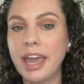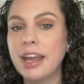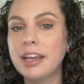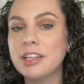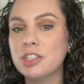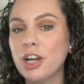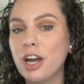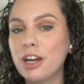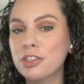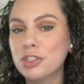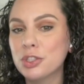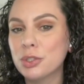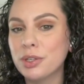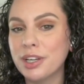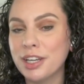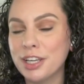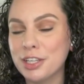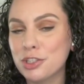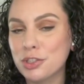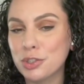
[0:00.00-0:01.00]
And I talked to
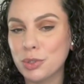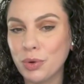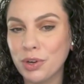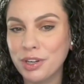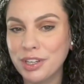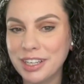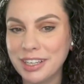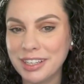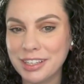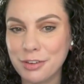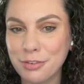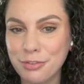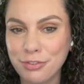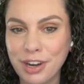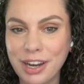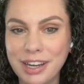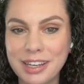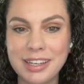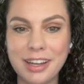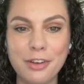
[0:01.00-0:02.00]
a historian
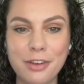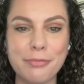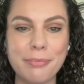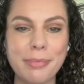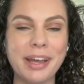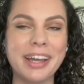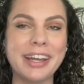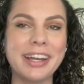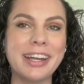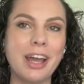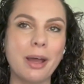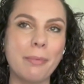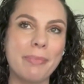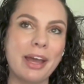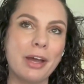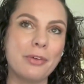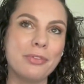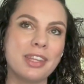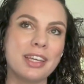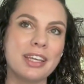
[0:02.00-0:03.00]
friend of mine
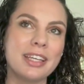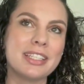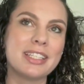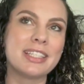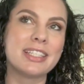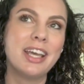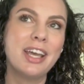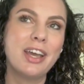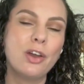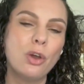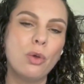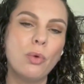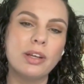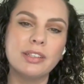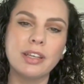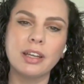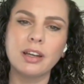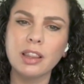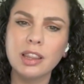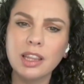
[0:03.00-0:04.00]
about this, who
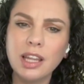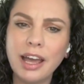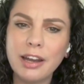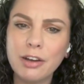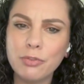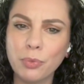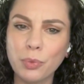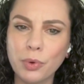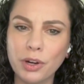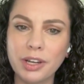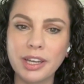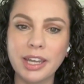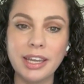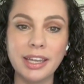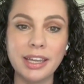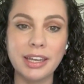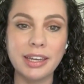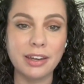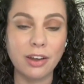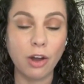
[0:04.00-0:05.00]
had done a lot of work
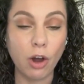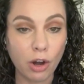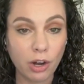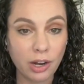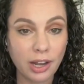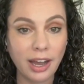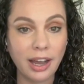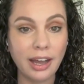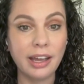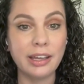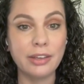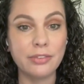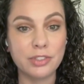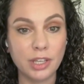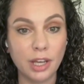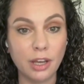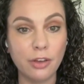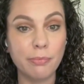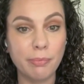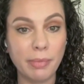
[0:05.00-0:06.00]
in
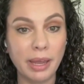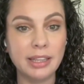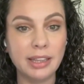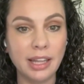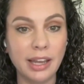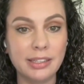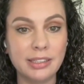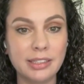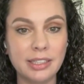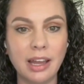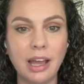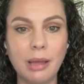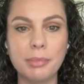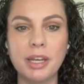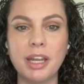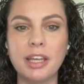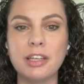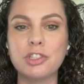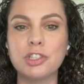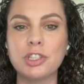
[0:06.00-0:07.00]
archives of mainline
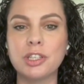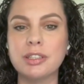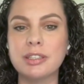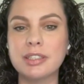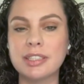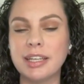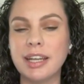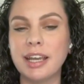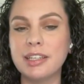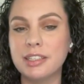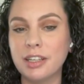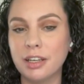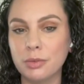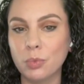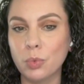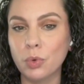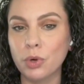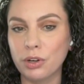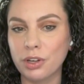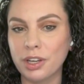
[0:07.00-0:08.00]
denominations and had
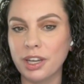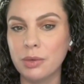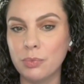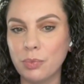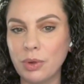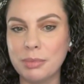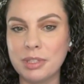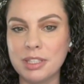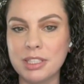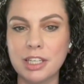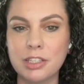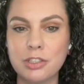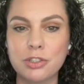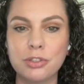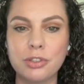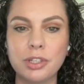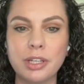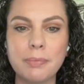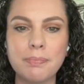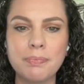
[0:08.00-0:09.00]
done work in women's
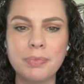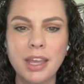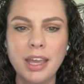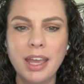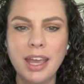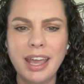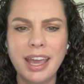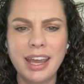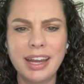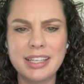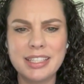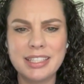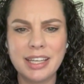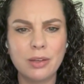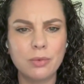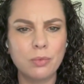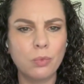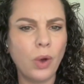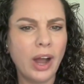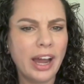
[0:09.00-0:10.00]
history. And I
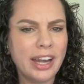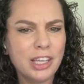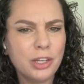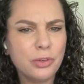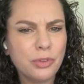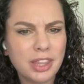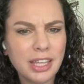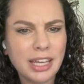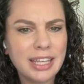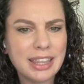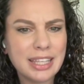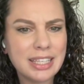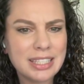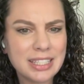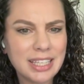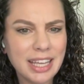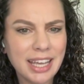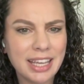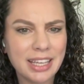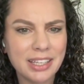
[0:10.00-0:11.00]
said, why do you think
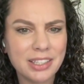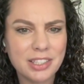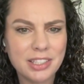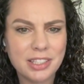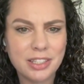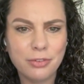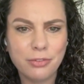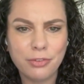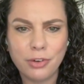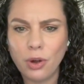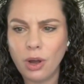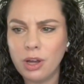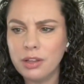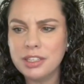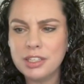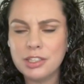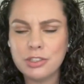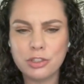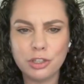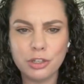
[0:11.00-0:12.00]
this is? For all
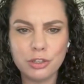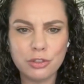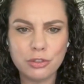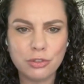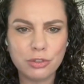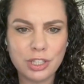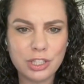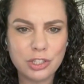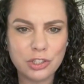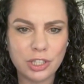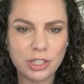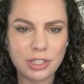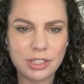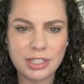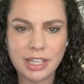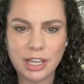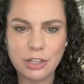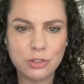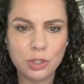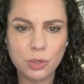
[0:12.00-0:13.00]
these church
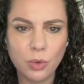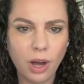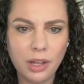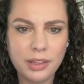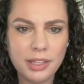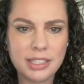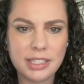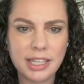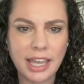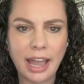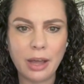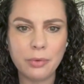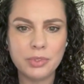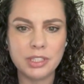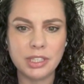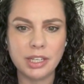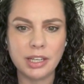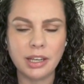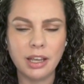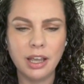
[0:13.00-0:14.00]
traditions that do all this
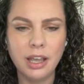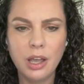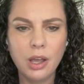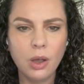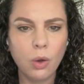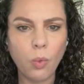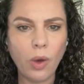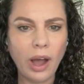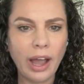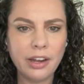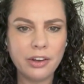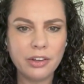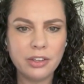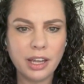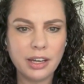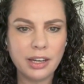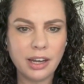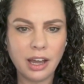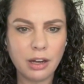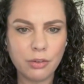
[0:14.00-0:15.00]
counting, why are
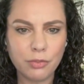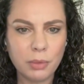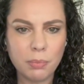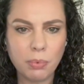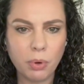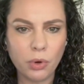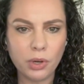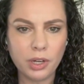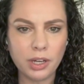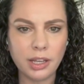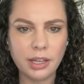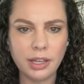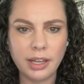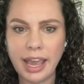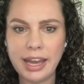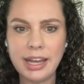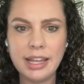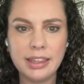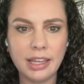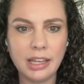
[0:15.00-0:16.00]
they not reporting
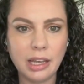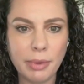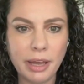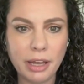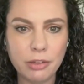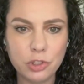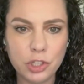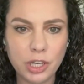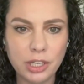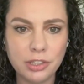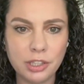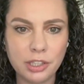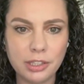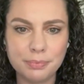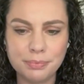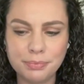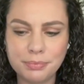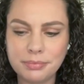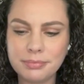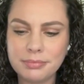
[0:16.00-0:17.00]
anything about
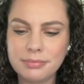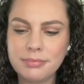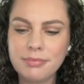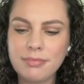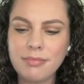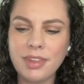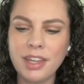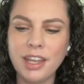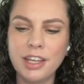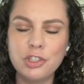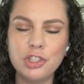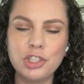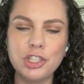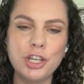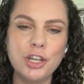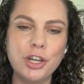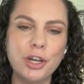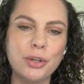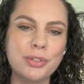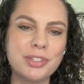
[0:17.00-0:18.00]
gender? And she
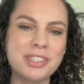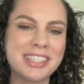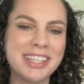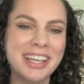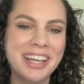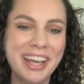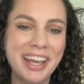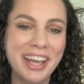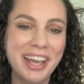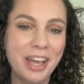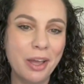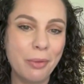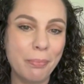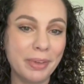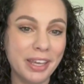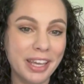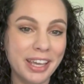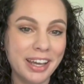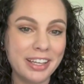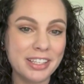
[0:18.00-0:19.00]
goes,
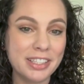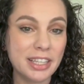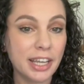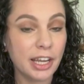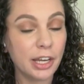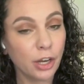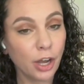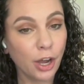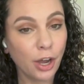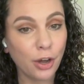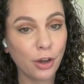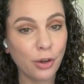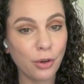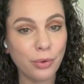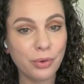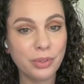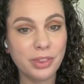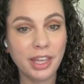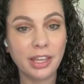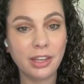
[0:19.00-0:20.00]
because they
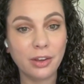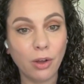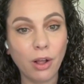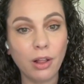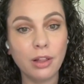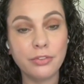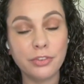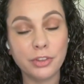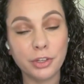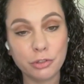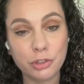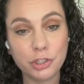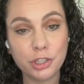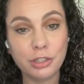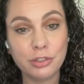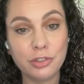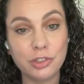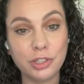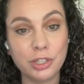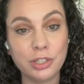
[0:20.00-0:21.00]
know that all of their
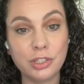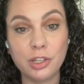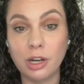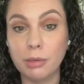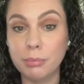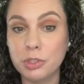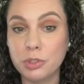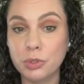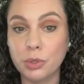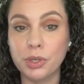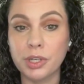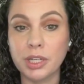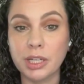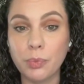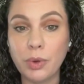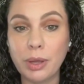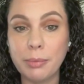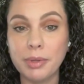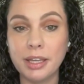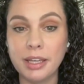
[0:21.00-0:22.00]
churches are majority
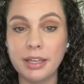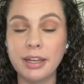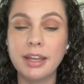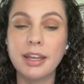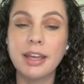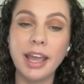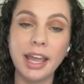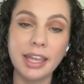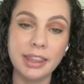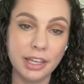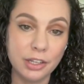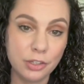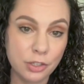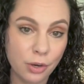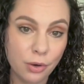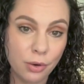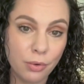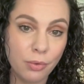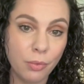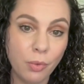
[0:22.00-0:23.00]
women and they
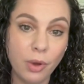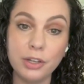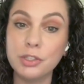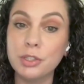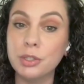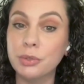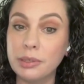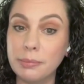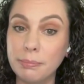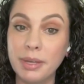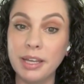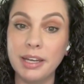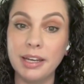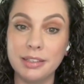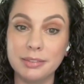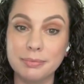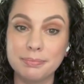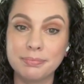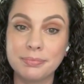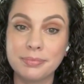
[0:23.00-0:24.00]
don't want to admit
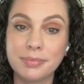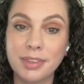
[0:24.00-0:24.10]
it.